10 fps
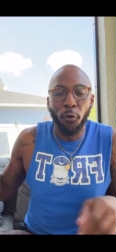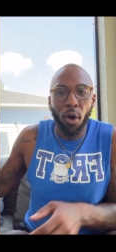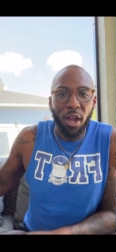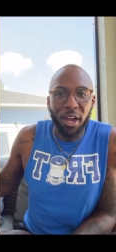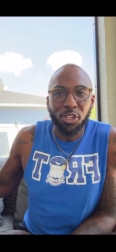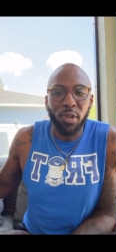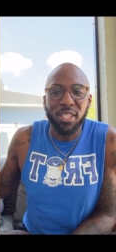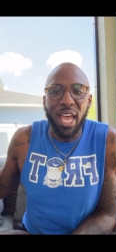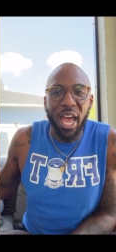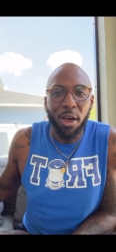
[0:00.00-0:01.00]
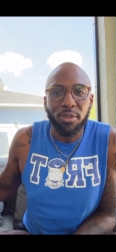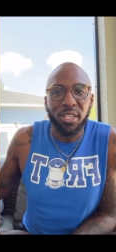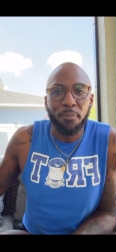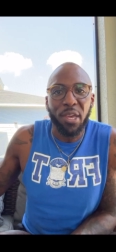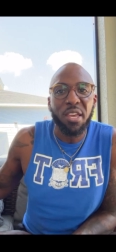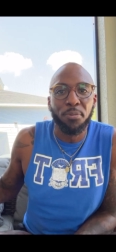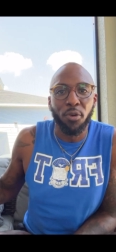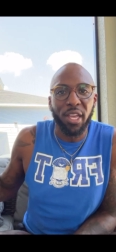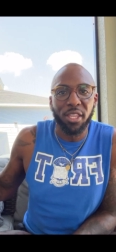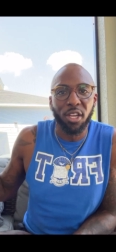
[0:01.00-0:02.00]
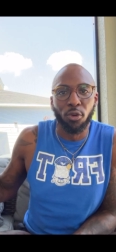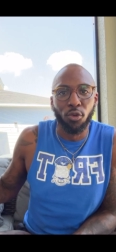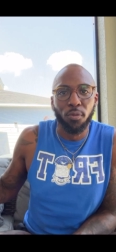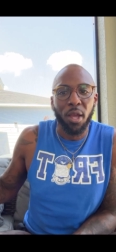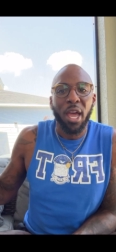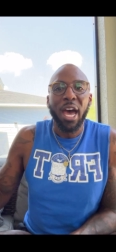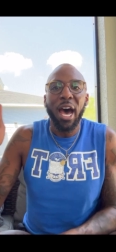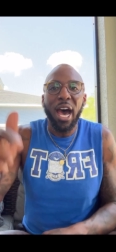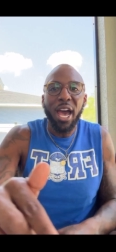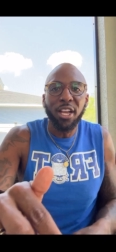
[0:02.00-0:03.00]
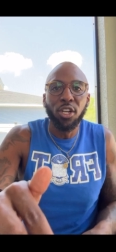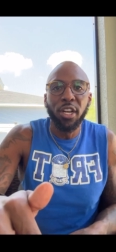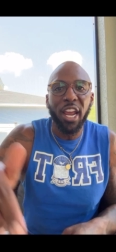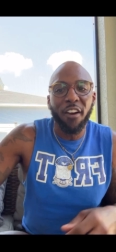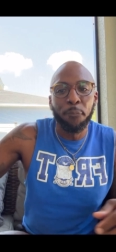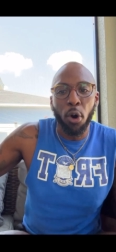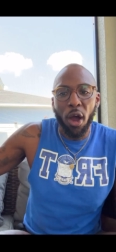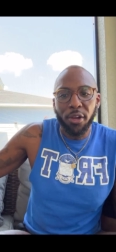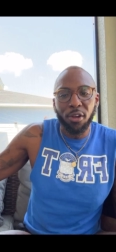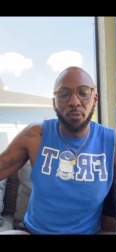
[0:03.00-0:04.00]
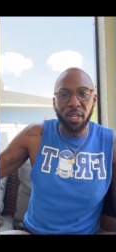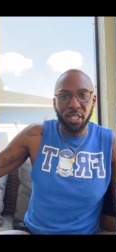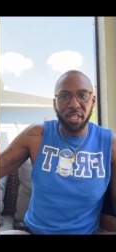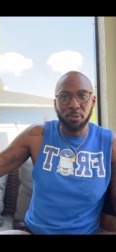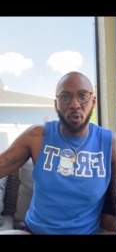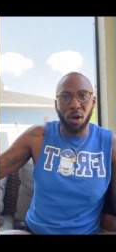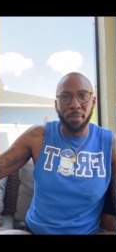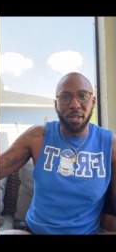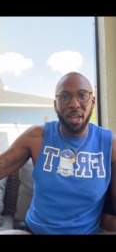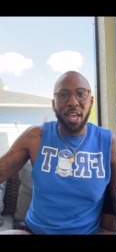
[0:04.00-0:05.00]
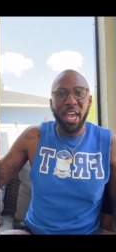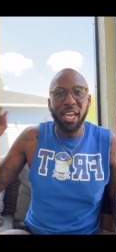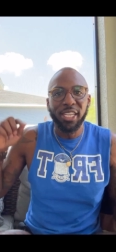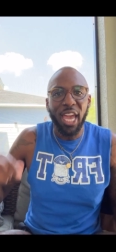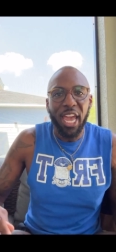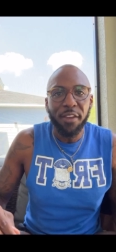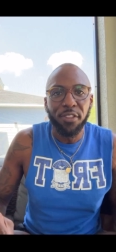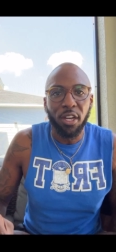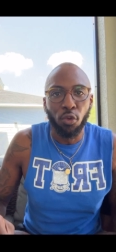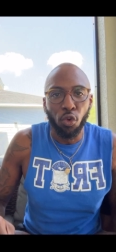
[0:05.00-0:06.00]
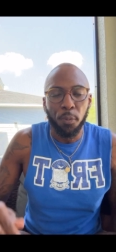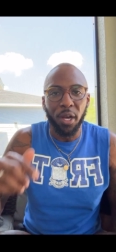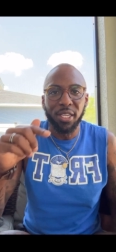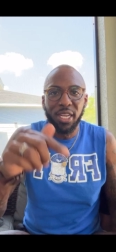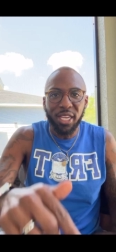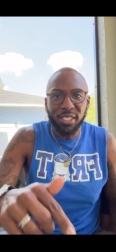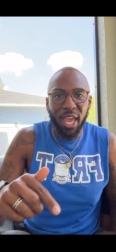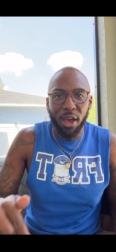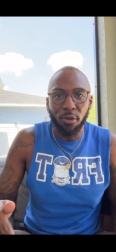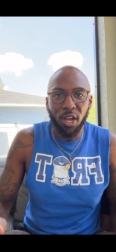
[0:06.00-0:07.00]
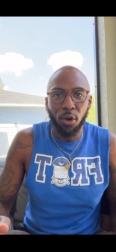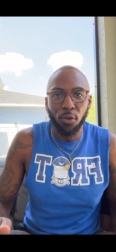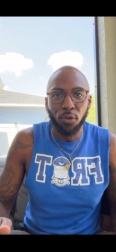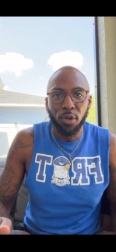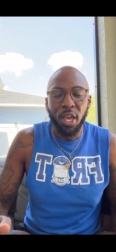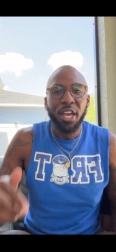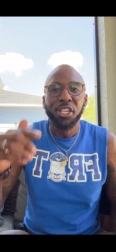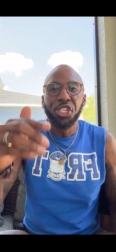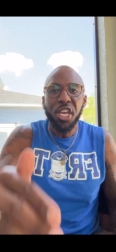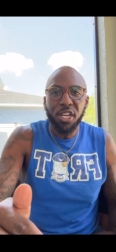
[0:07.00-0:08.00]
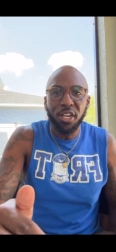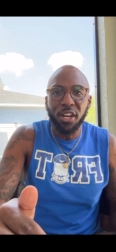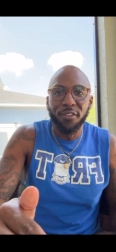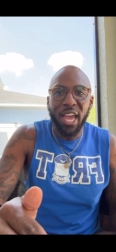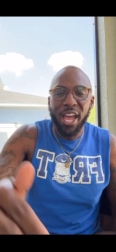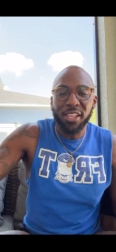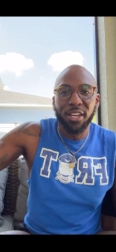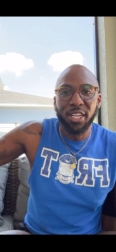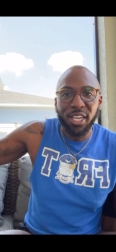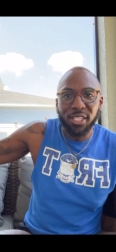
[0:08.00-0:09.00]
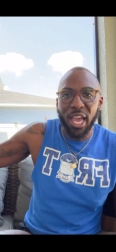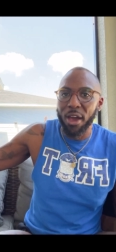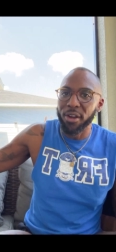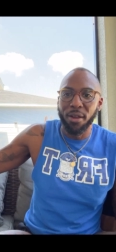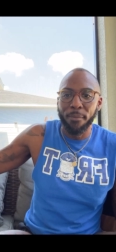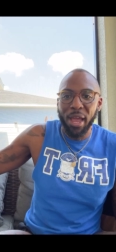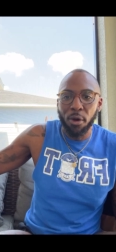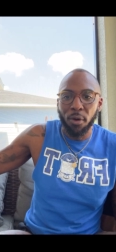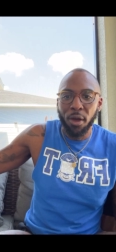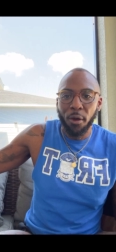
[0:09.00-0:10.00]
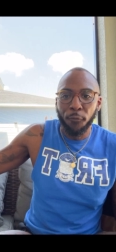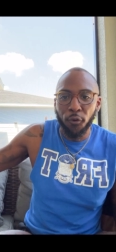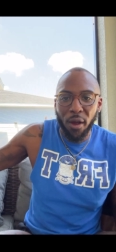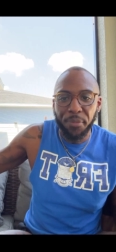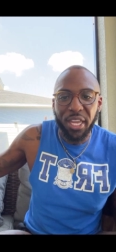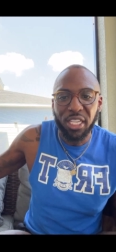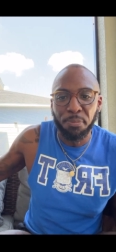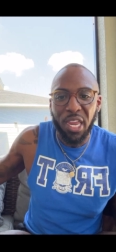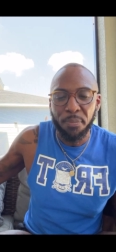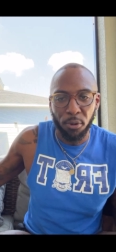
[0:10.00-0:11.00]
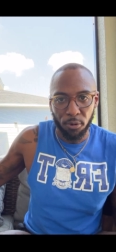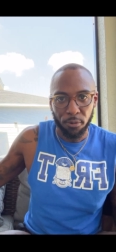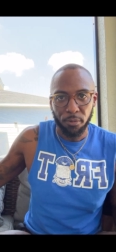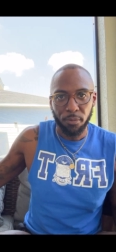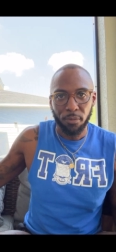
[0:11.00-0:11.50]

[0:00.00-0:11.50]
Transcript: 400,000 people in the group. I could have partnered with this woman and gave the group a discount code she could have got the discounted amount from these people.